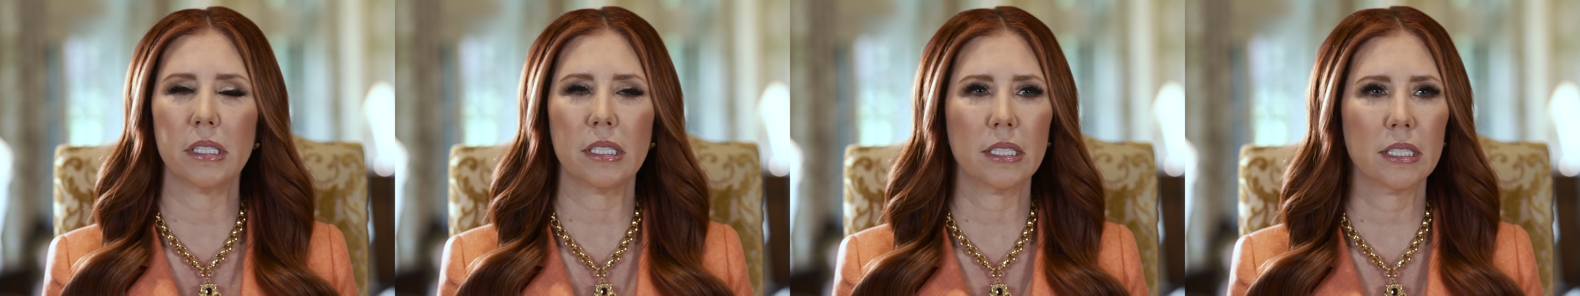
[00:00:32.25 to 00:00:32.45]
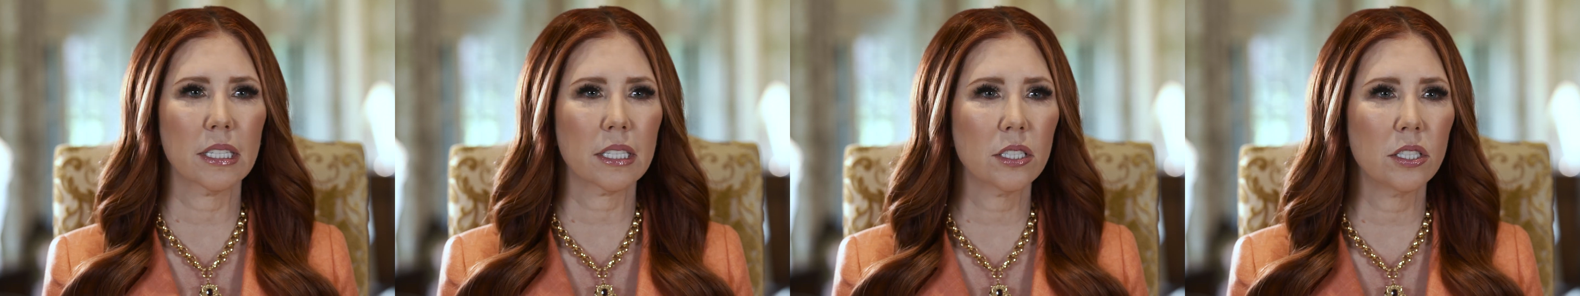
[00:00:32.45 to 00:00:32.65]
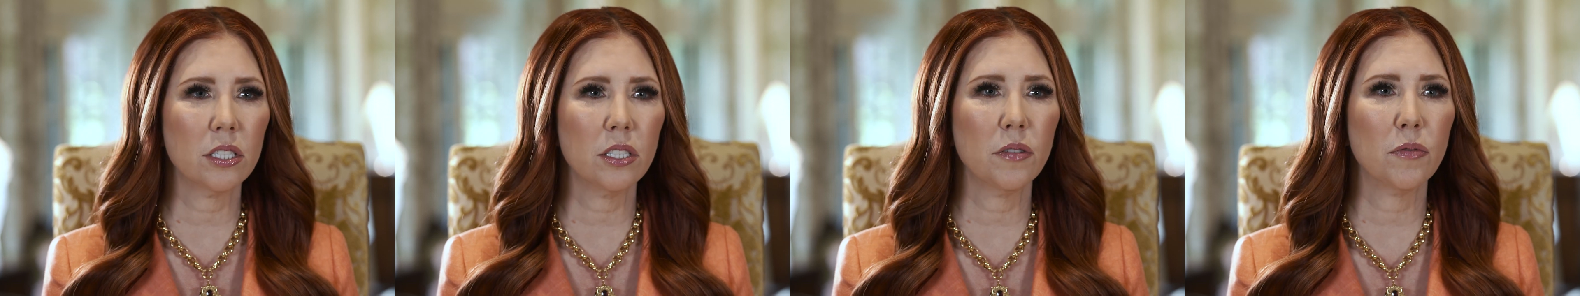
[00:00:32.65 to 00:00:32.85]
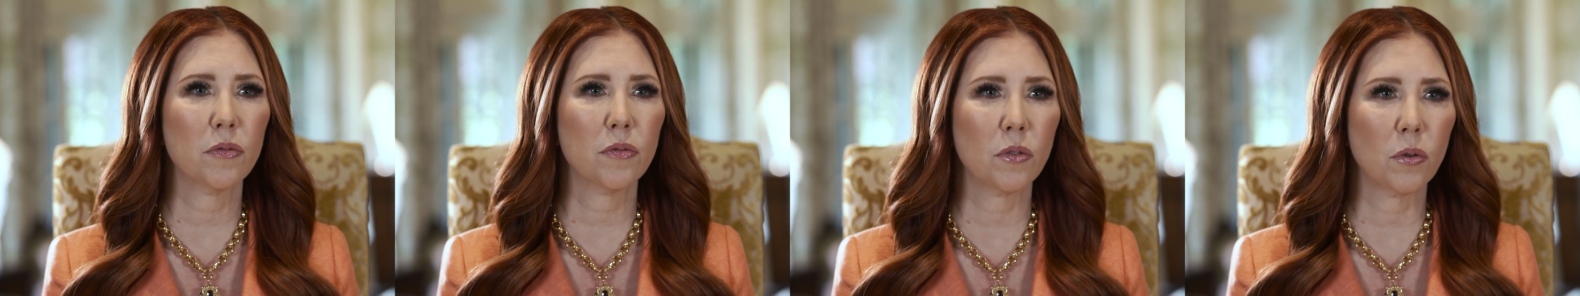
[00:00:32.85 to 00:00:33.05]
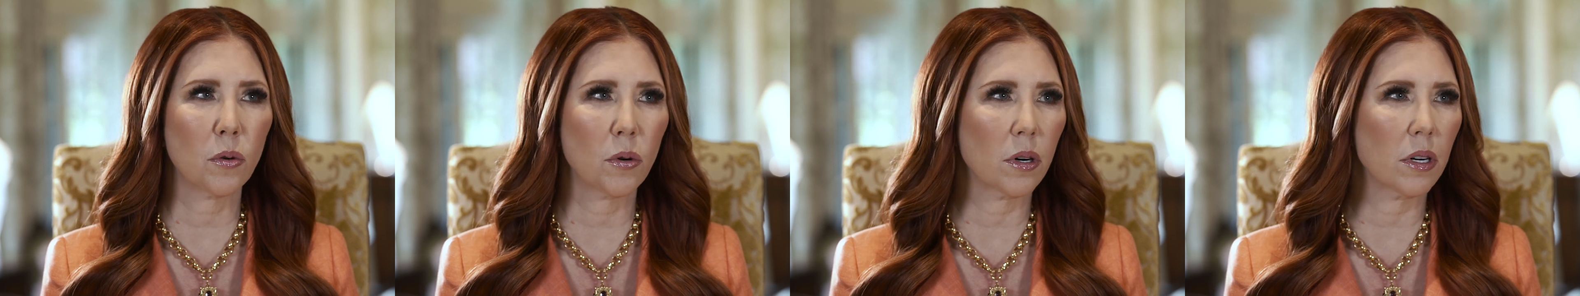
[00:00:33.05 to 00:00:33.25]

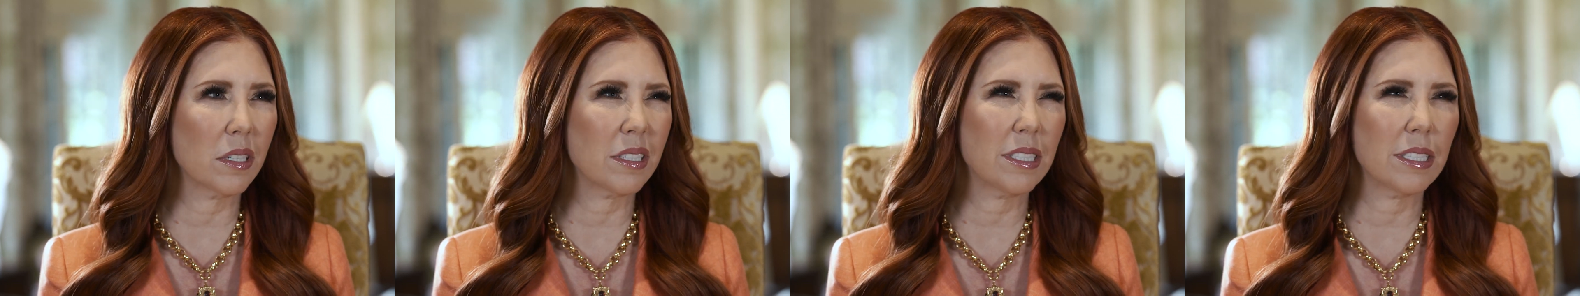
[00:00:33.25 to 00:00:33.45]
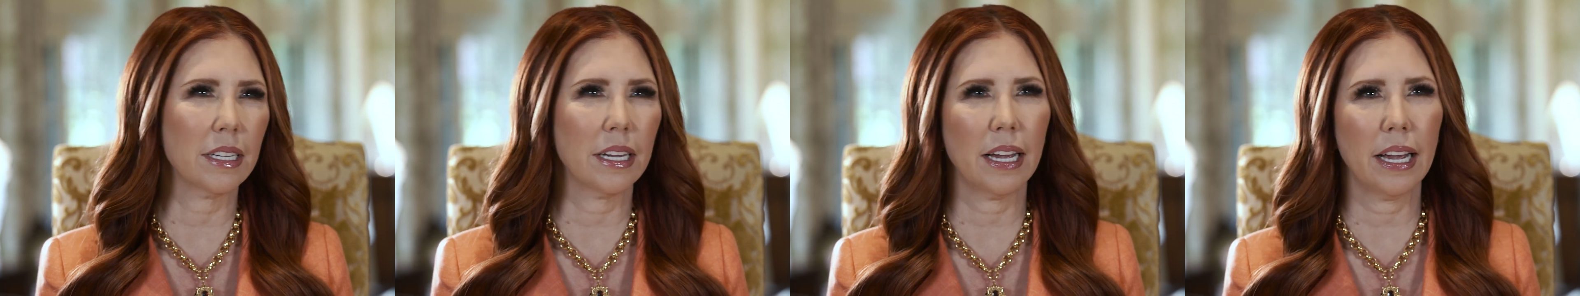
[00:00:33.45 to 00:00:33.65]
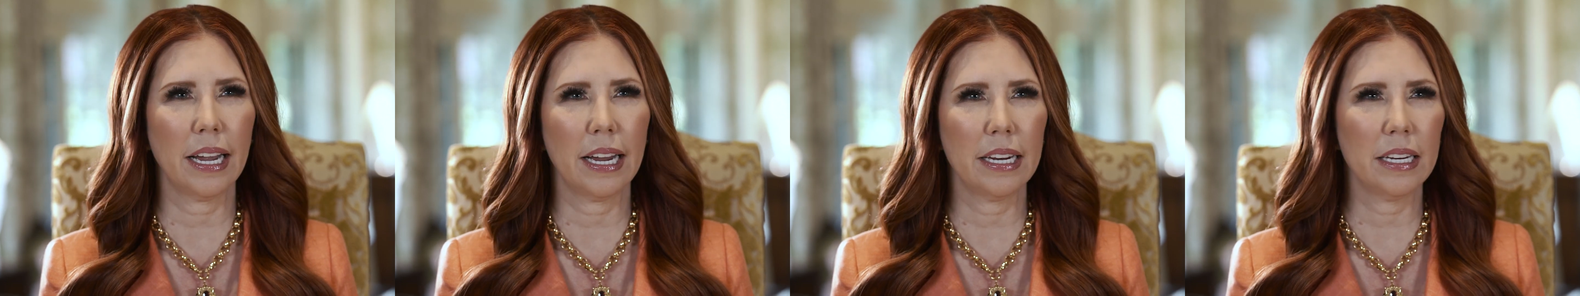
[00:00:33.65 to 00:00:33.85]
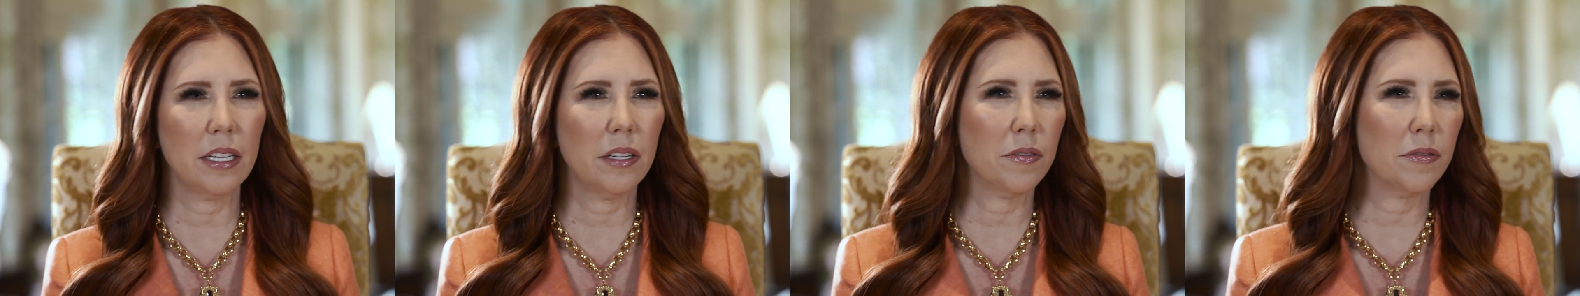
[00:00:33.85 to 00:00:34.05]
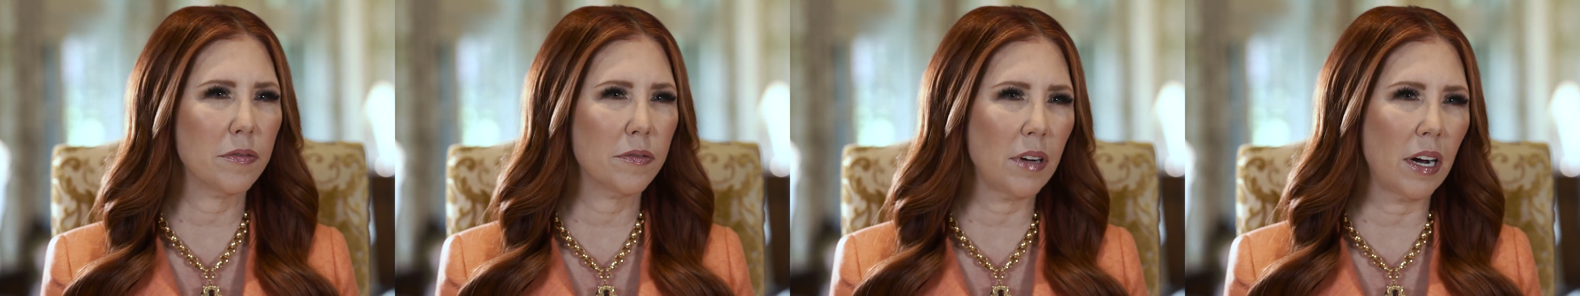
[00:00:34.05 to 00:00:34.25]
sixty-four to
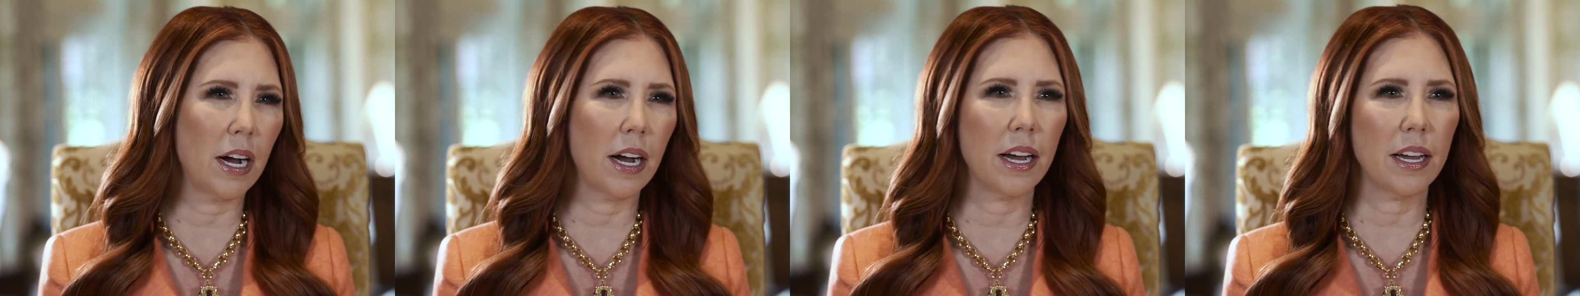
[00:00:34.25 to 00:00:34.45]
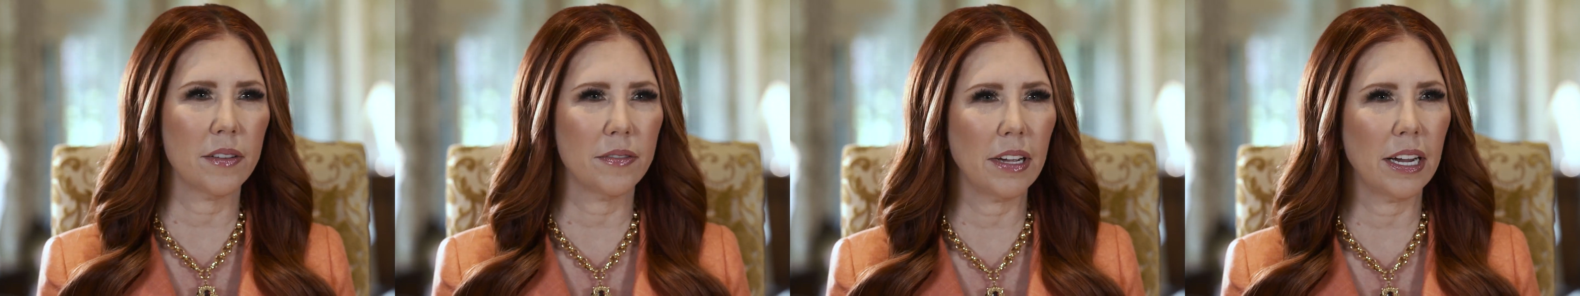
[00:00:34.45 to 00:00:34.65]
eighty-five,